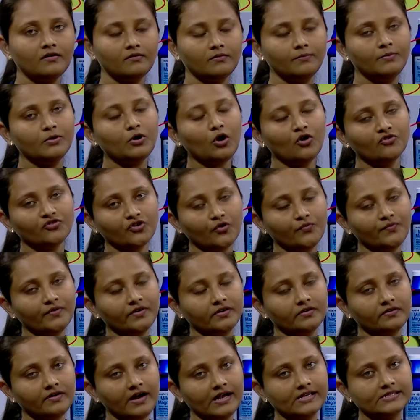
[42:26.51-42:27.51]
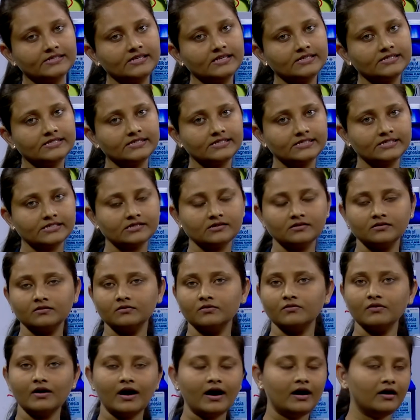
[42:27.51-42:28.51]
because of excess
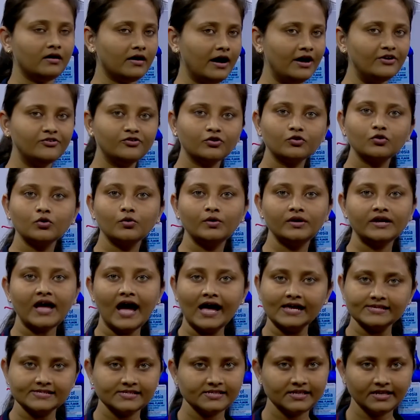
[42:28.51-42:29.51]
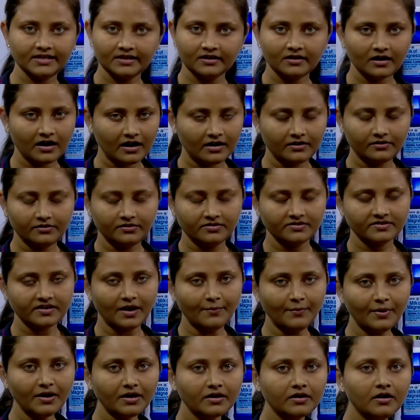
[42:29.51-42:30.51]
hydrochloric acid in our
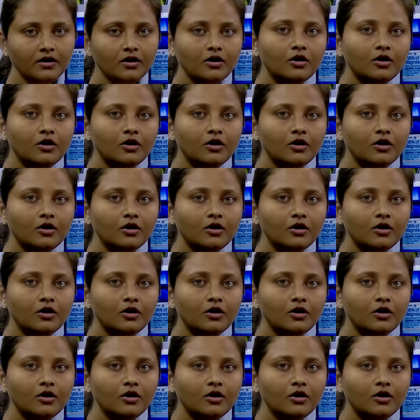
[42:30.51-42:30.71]
stomach,